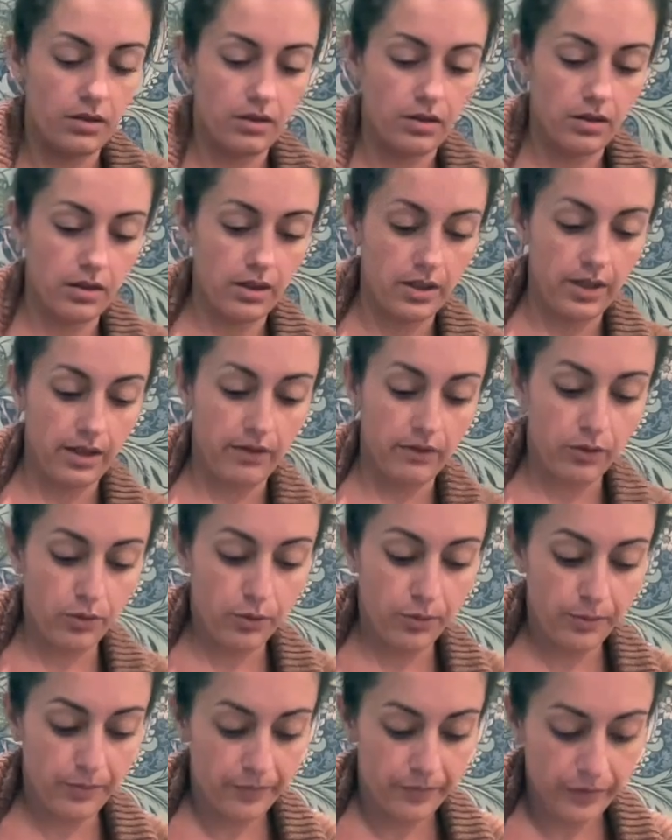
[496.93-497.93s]
The
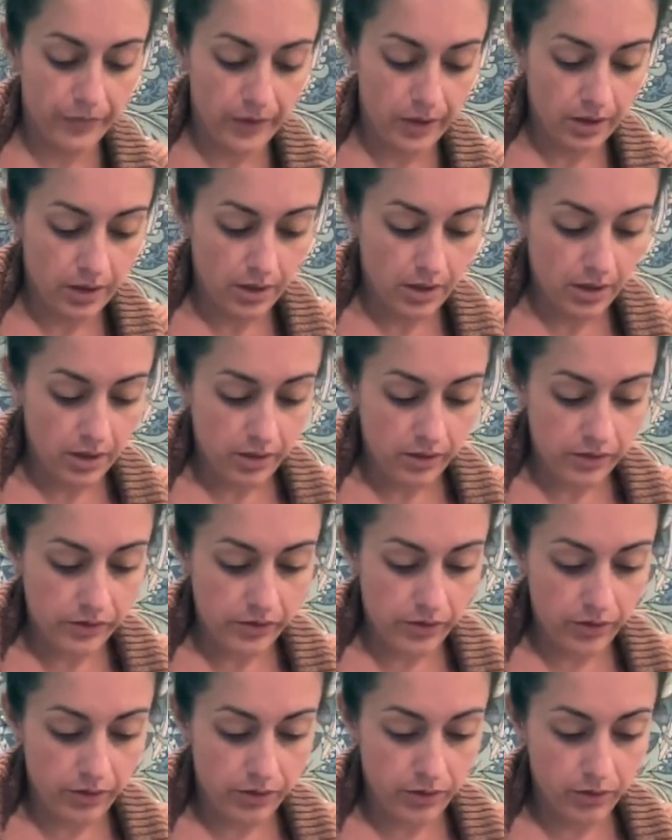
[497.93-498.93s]
Devil.
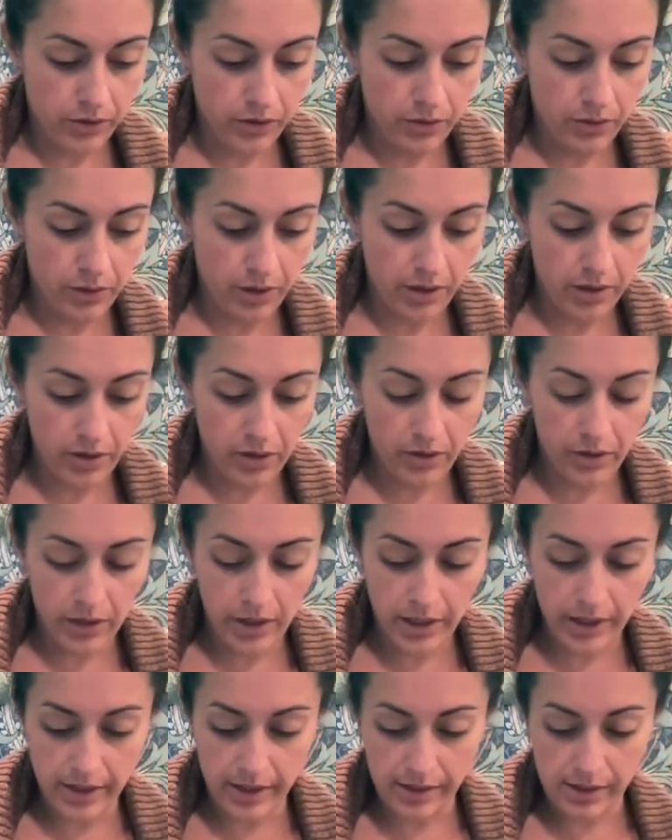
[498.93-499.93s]
So you are
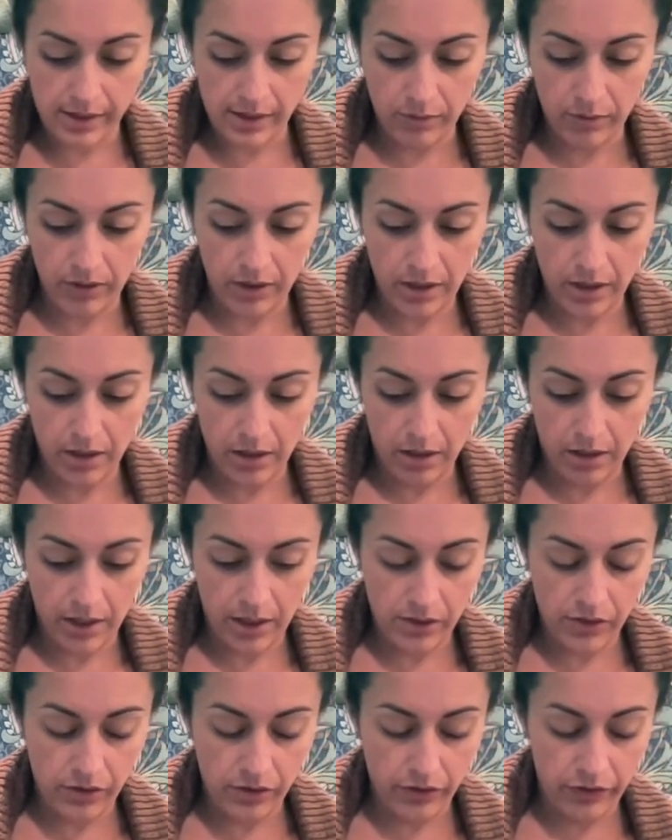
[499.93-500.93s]
creating something here. I
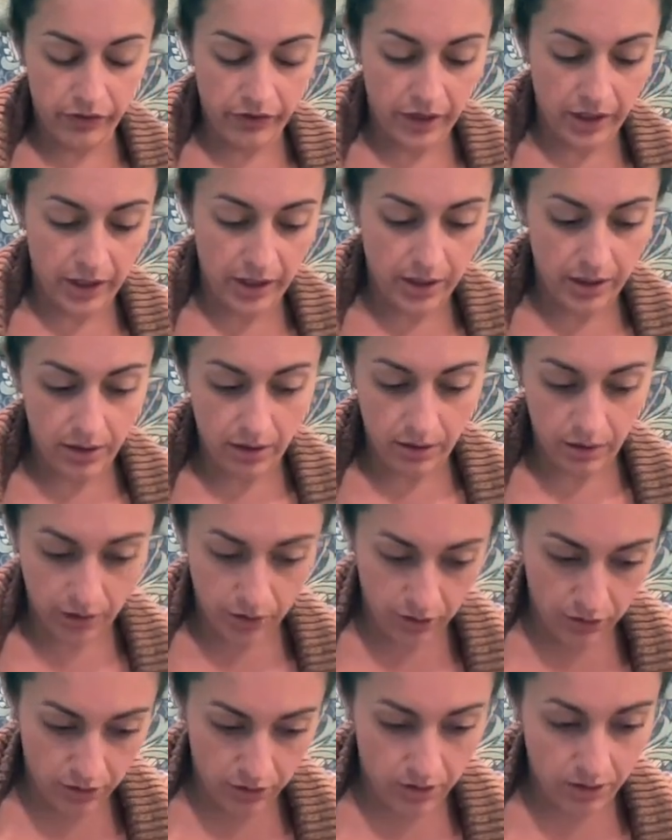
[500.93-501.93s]
do feel like
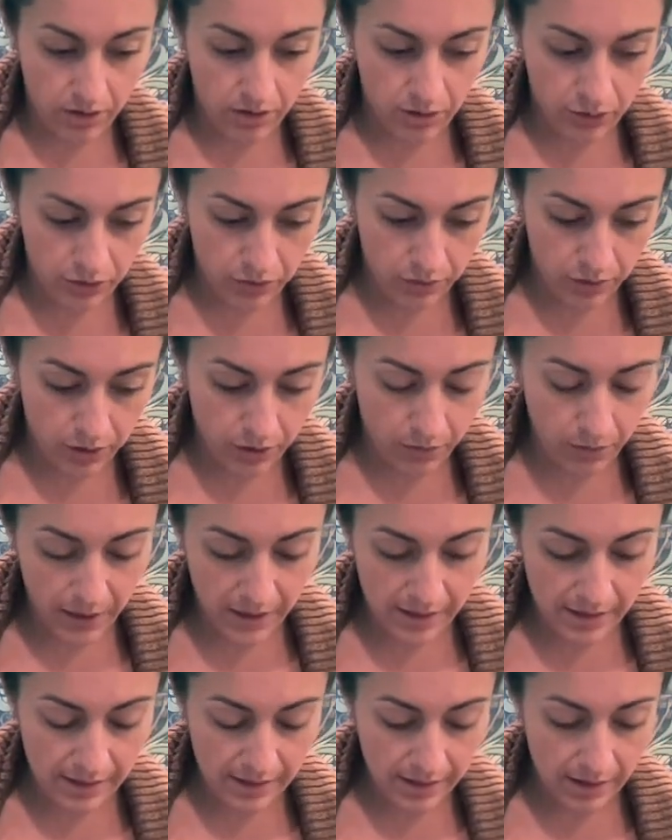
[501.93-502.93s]
you're doing your
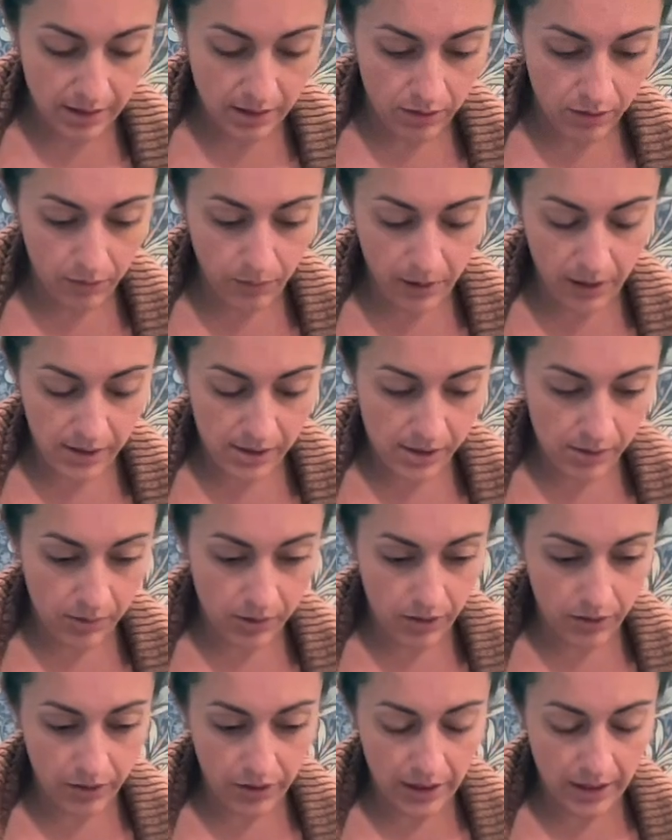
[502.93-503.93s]
best to heal, possibly
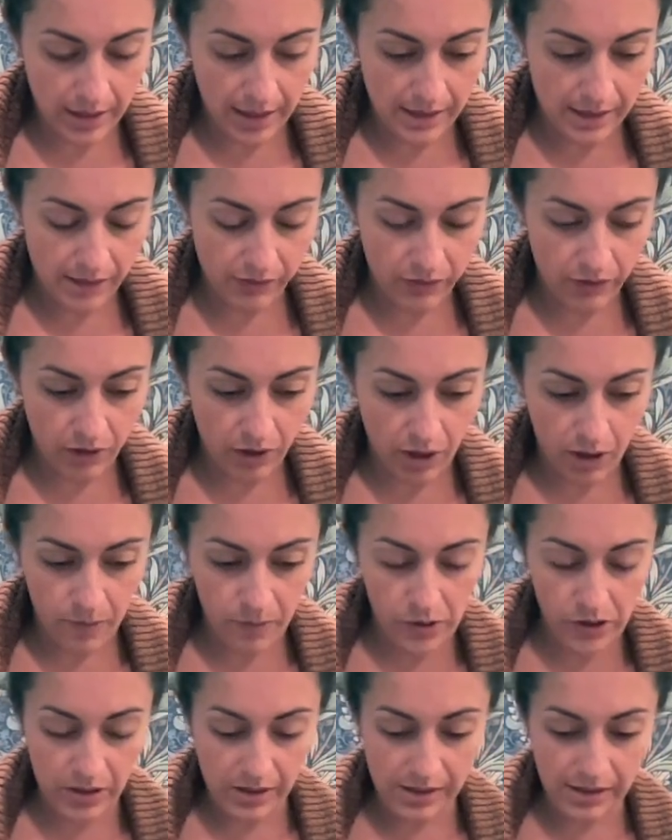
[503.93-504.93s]
looking at different
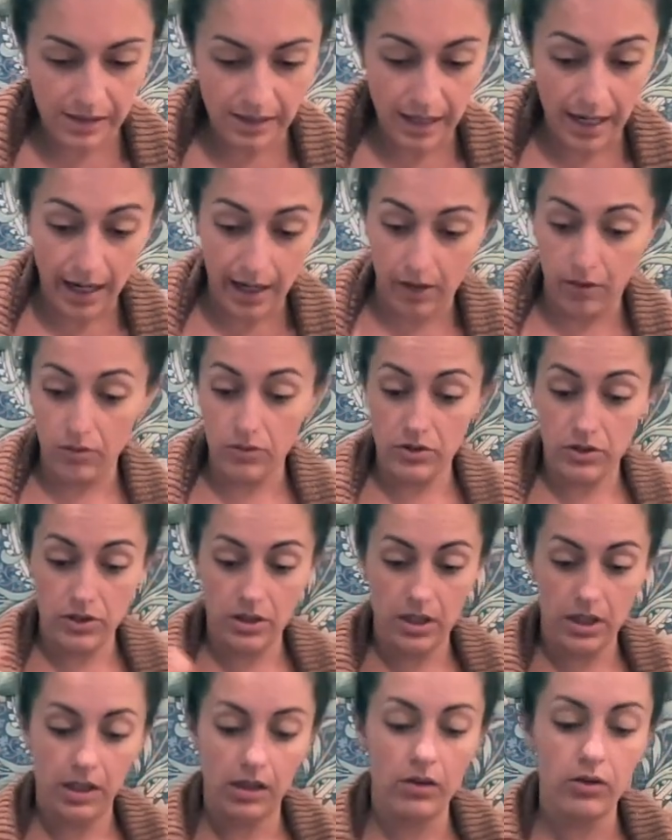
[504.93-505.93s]
options and how to
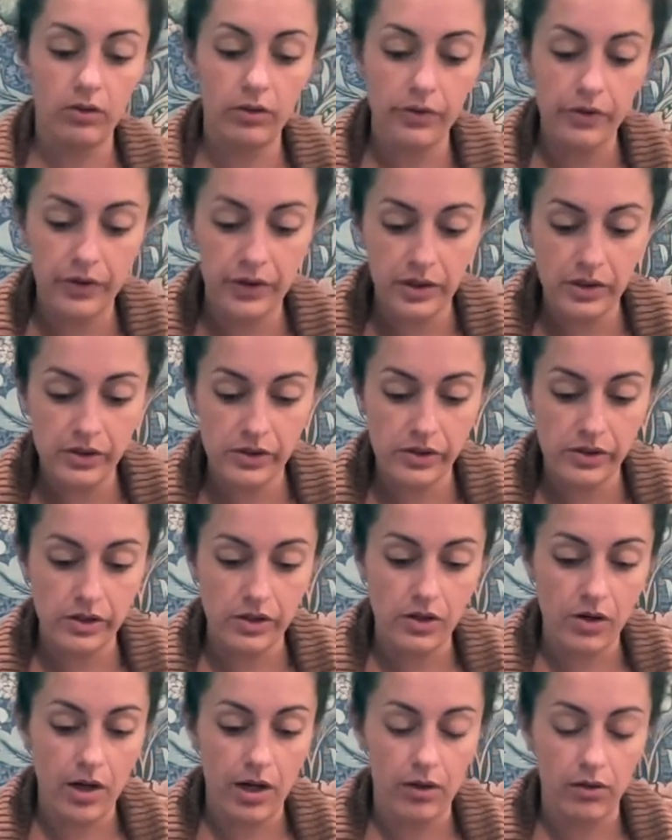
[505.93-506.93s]
heal this.
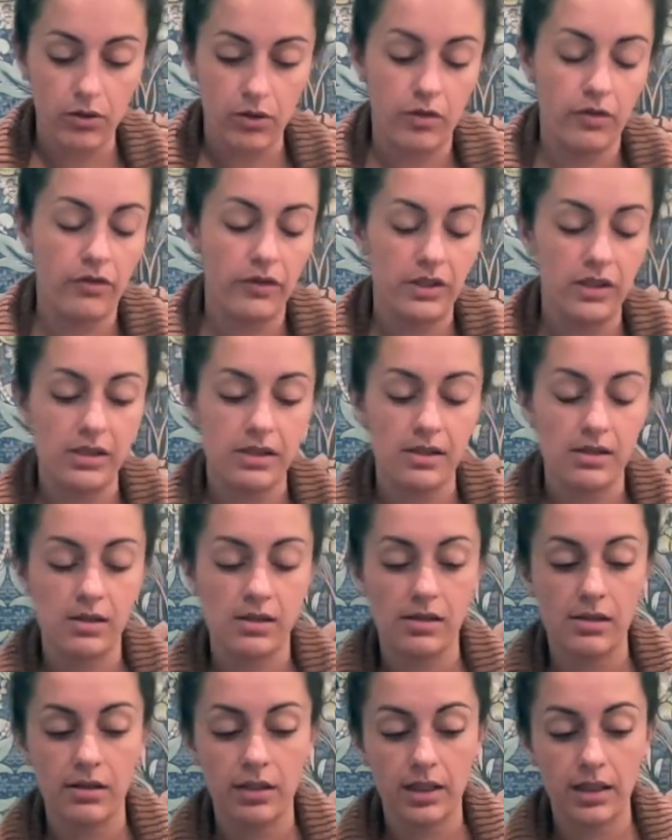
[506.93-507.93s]
So I don't know if this
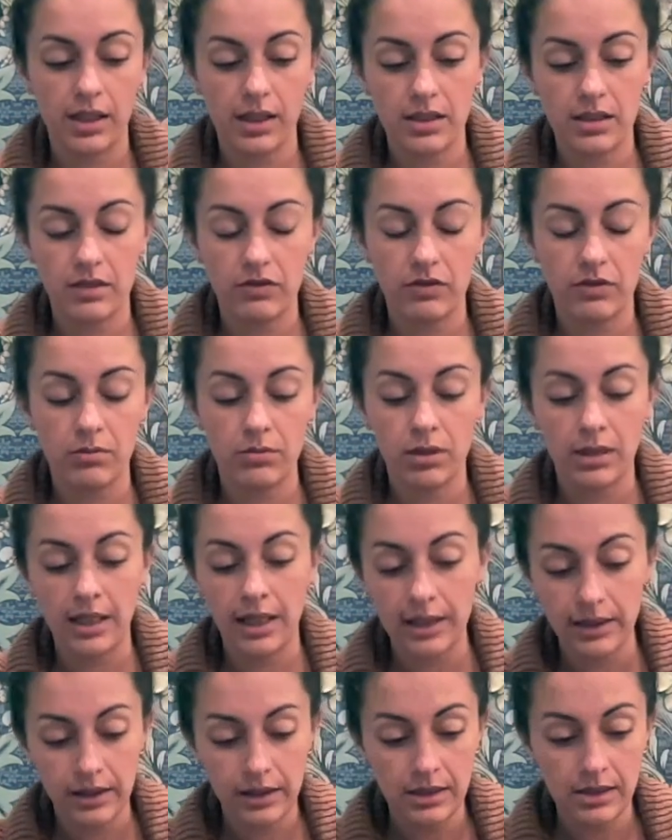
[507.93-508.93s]
is looking at different
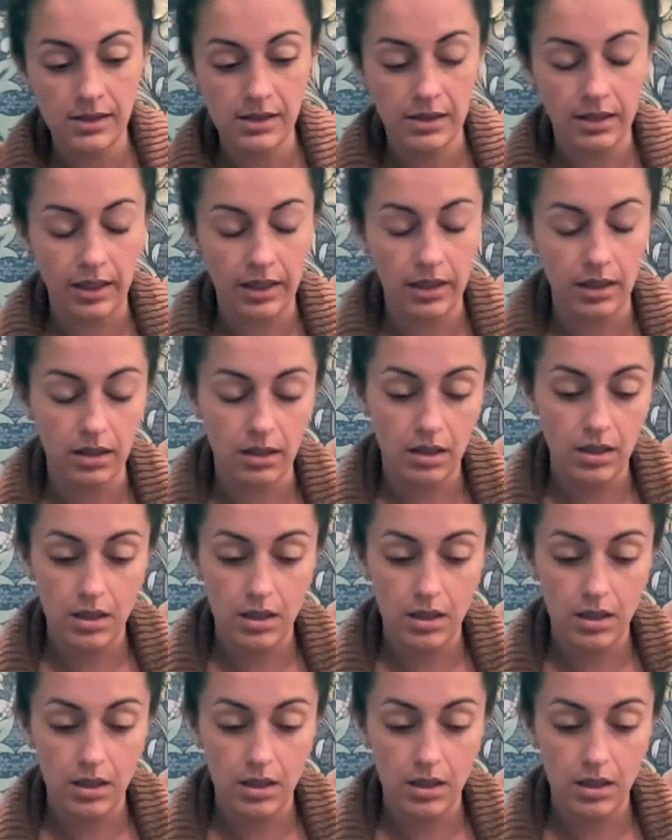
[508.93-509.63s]
modalities like